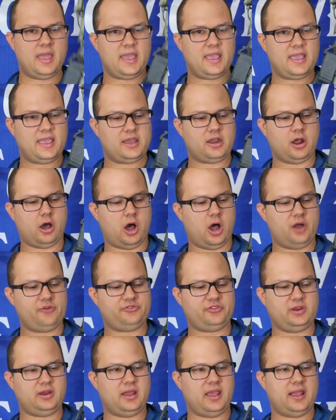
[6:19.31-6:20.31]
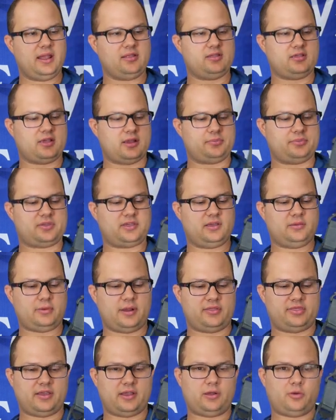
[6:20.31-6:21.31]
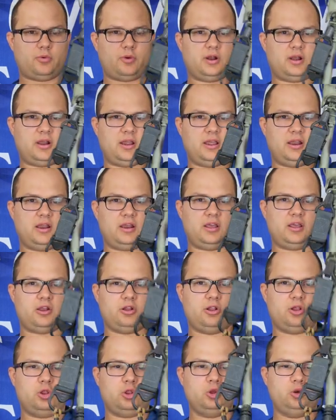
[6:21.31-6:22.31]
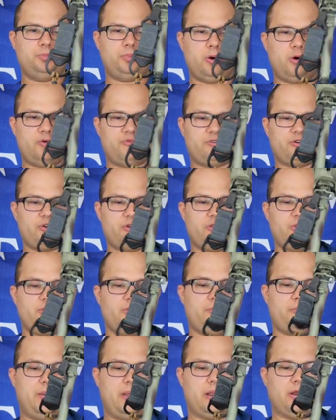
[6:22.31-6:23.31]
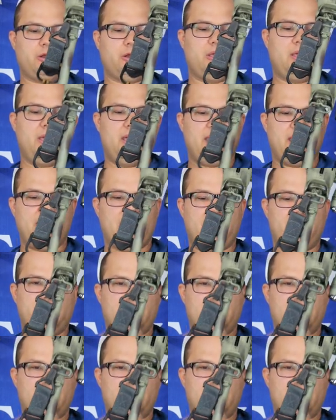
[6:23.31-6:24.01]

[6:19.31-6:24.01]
it often ends up, see right there, where it'll loop over the barrel. And